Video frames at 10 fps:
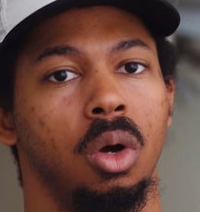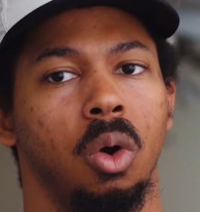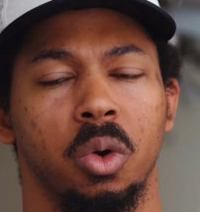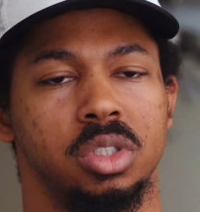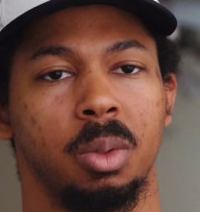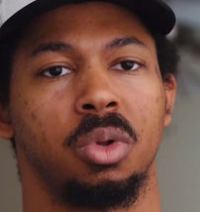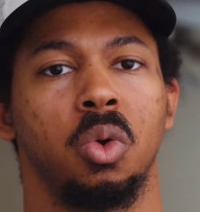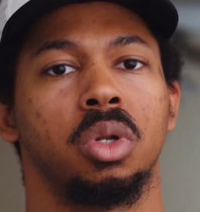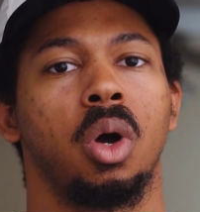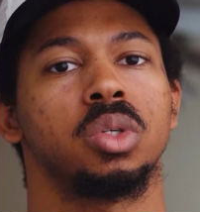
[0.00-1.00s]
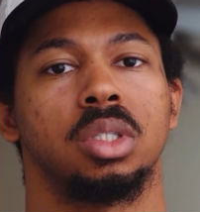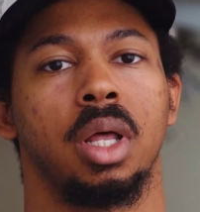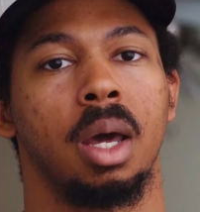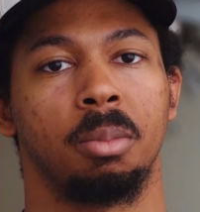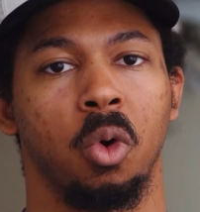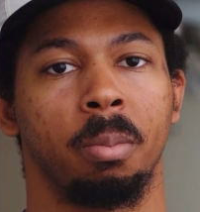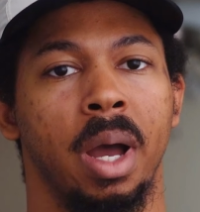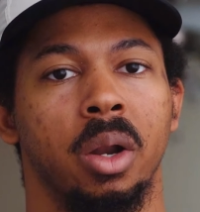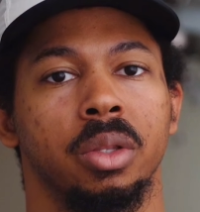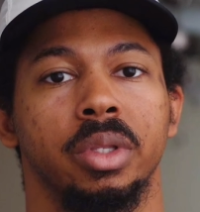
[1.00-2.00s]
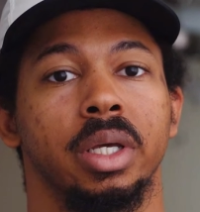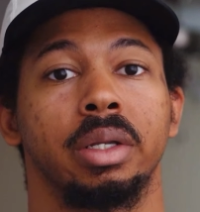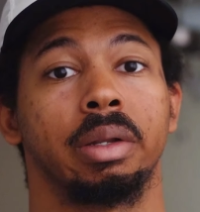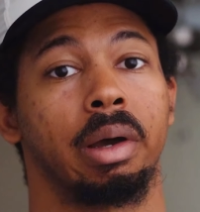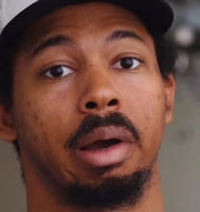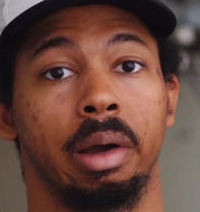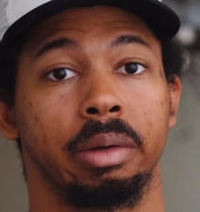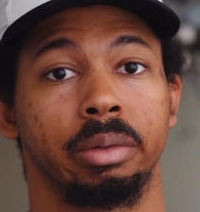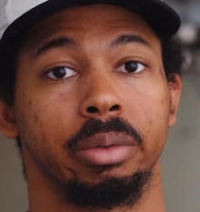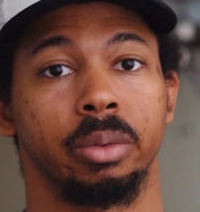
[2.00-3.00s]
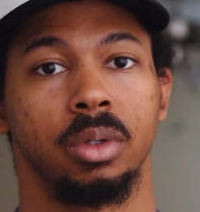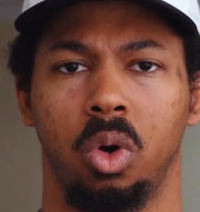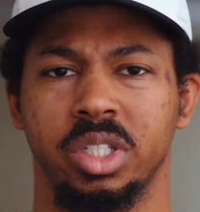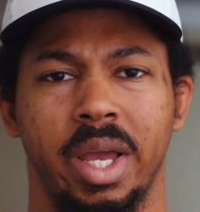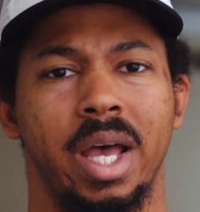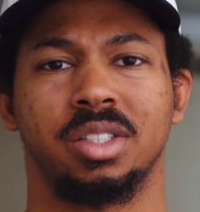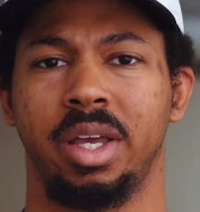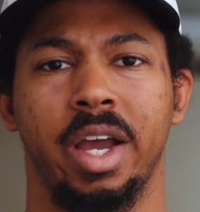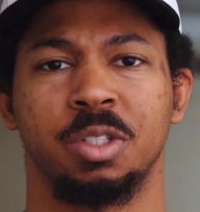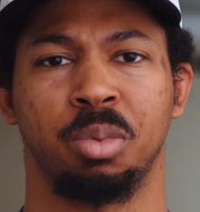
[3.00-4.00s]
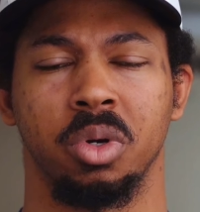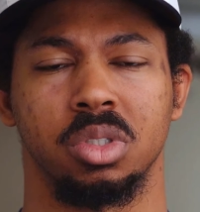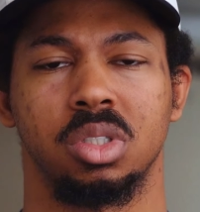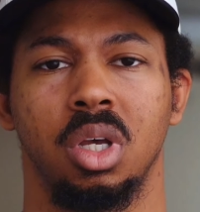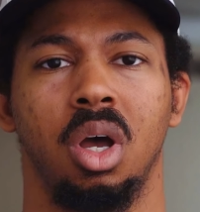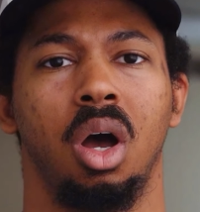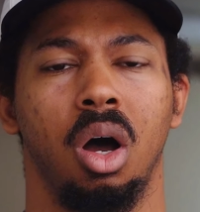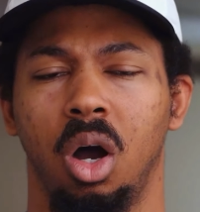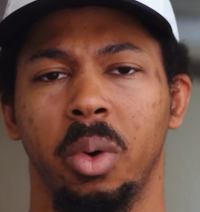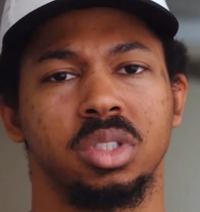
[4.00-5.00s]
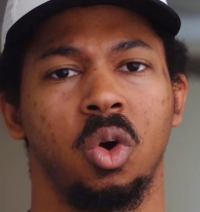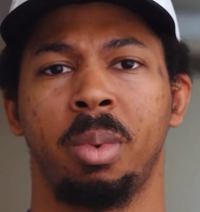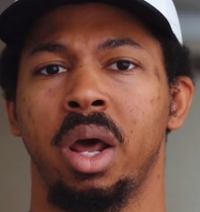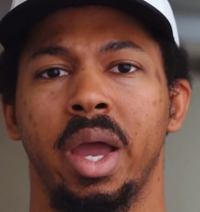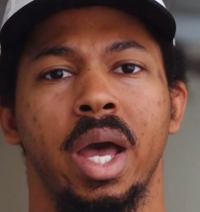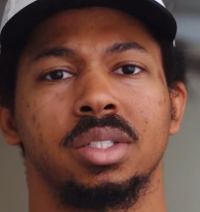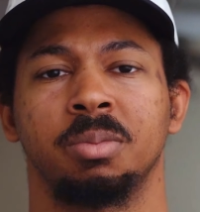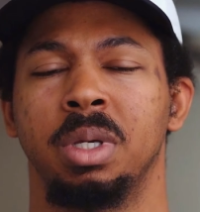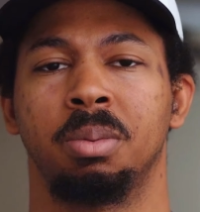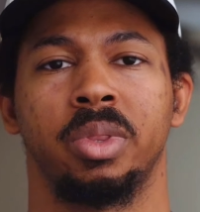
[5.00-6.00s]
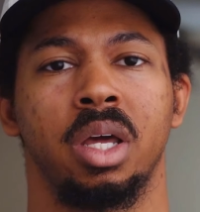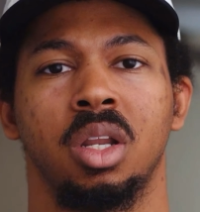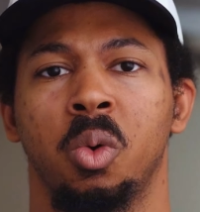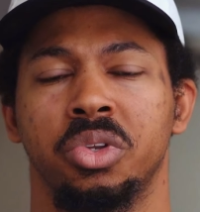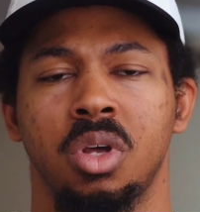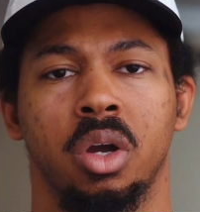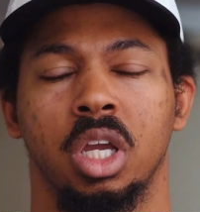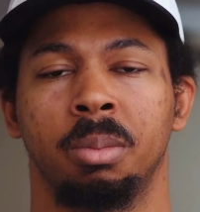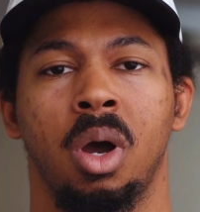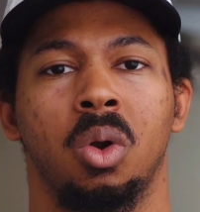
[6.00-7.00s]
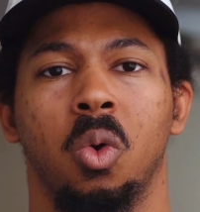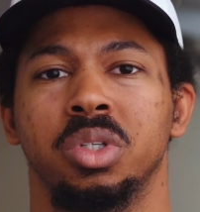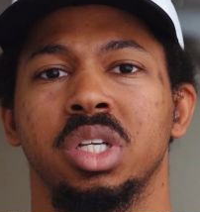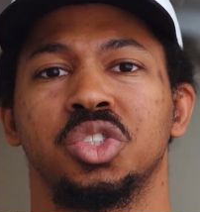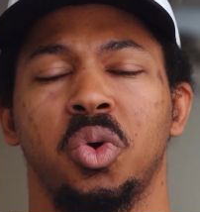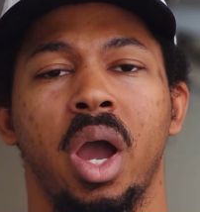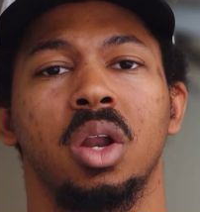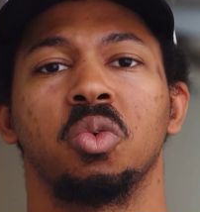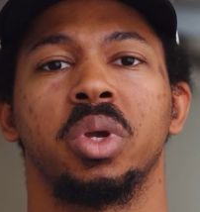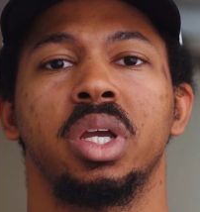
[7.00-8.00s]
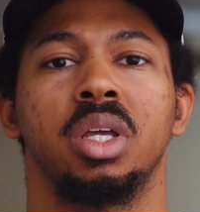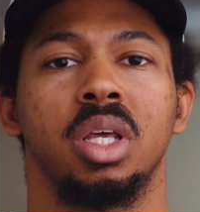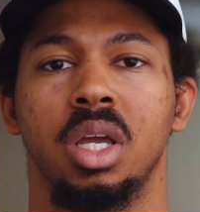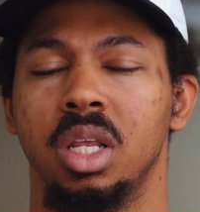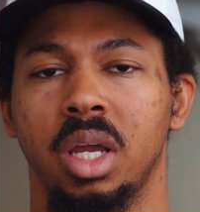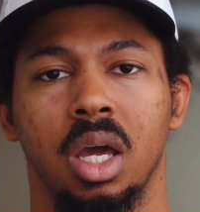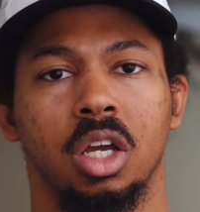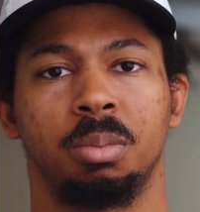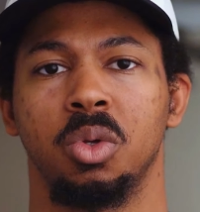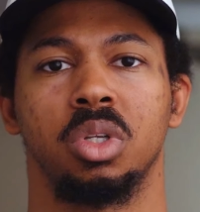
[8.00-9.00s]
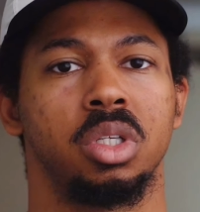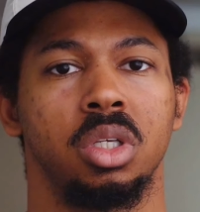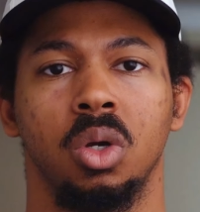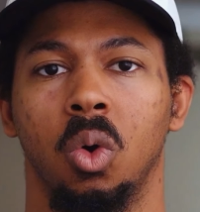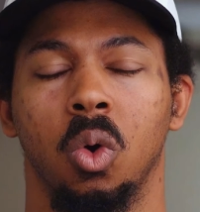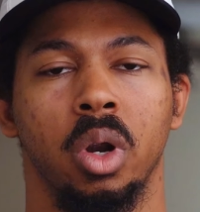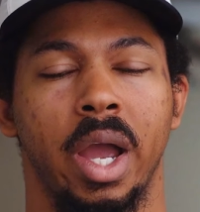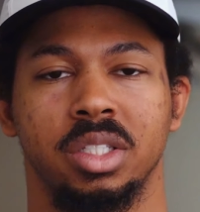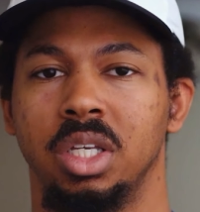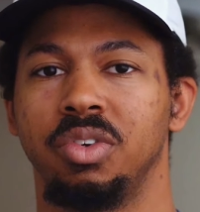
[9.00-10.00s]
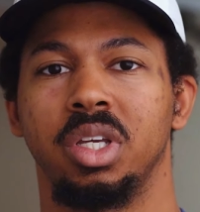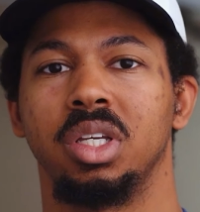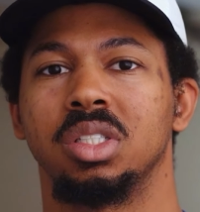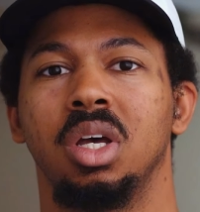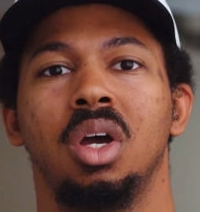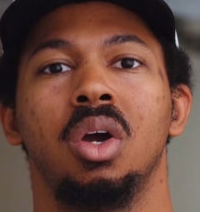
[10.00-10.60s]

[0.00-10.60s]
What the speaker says: or someone who knows a lot more about it than I do, or just ask the experts. Always go about asking people that know what they're talking about, or just try to read any kind of community or activities,